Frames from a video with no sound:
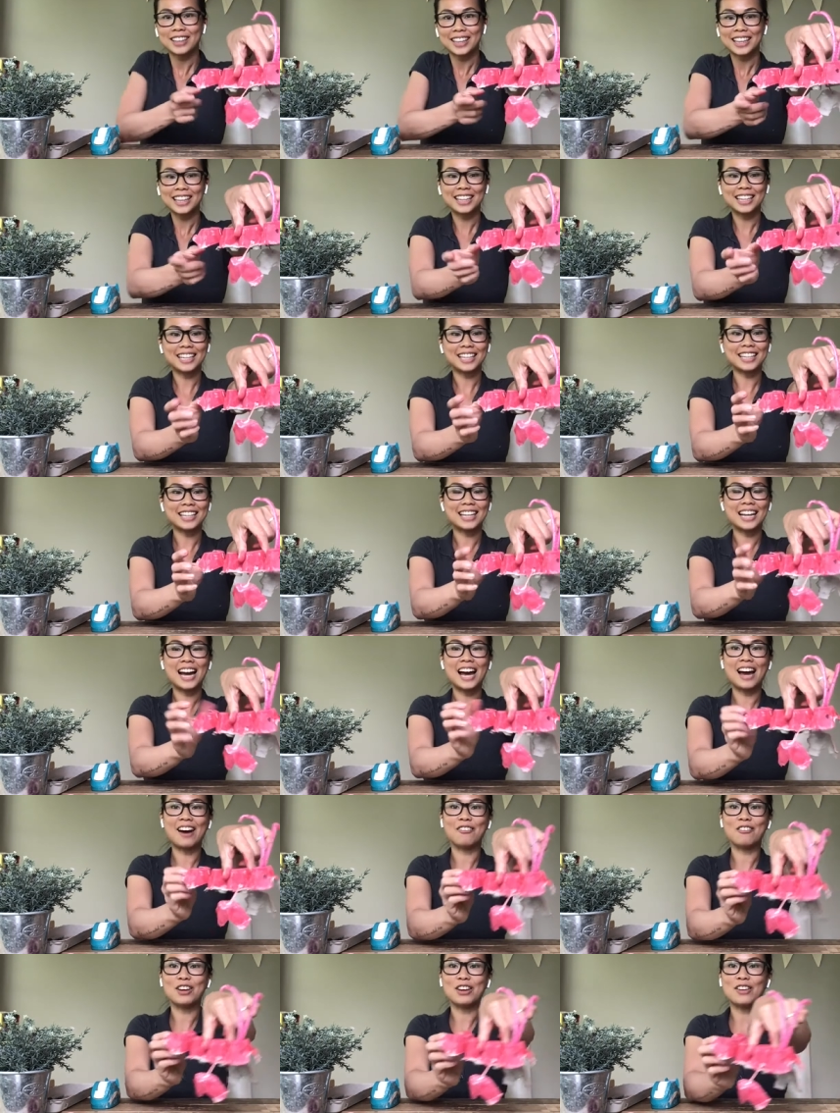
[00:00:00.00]
Look at
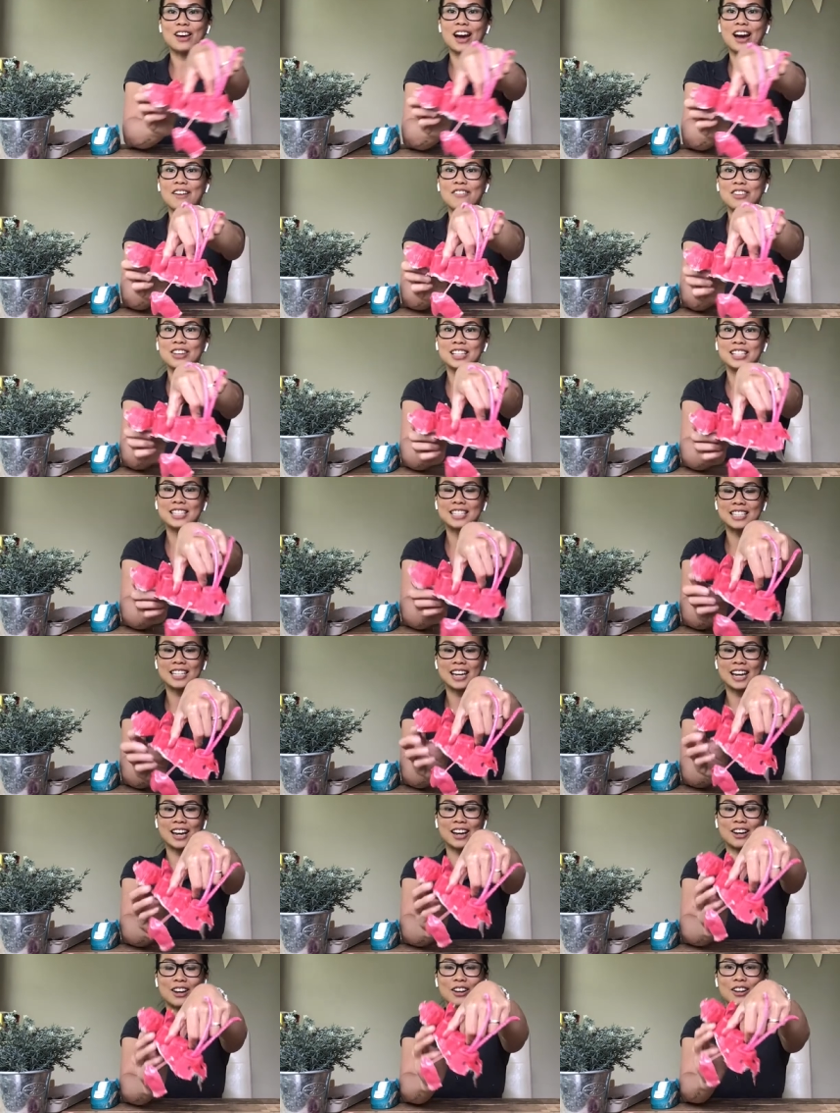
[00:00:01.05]
that. We have his
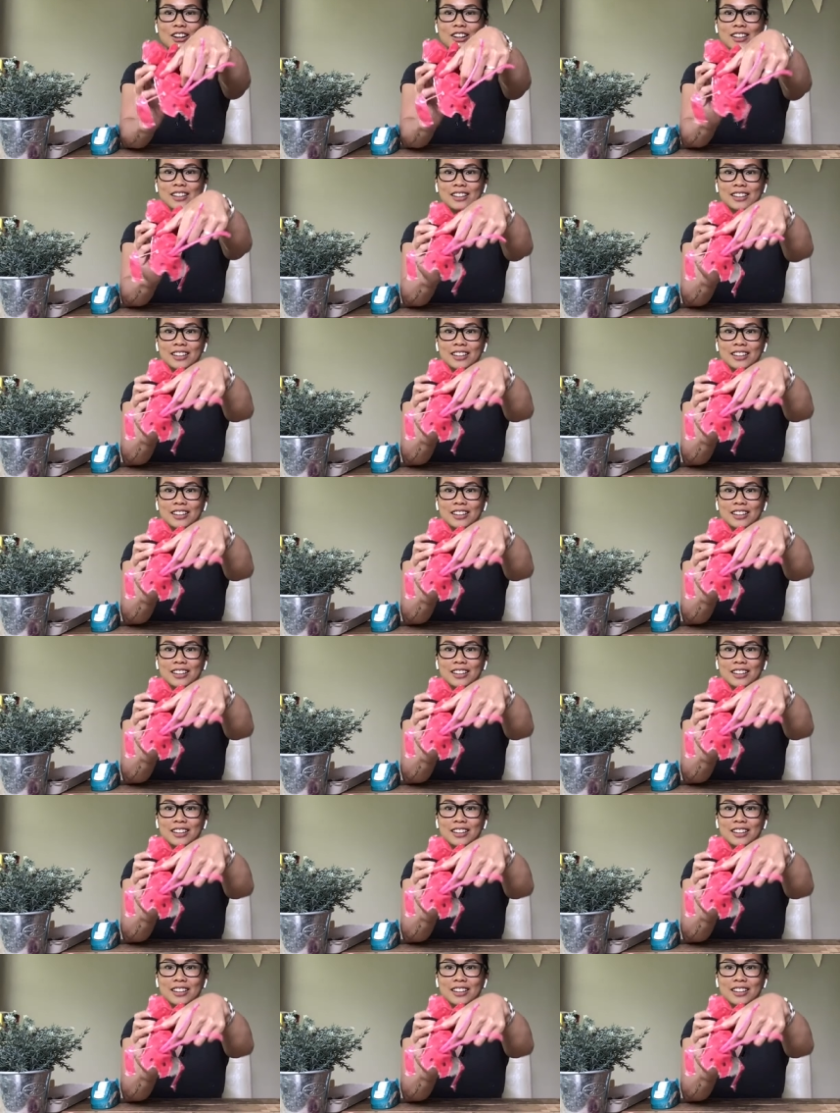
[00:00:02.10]
tail.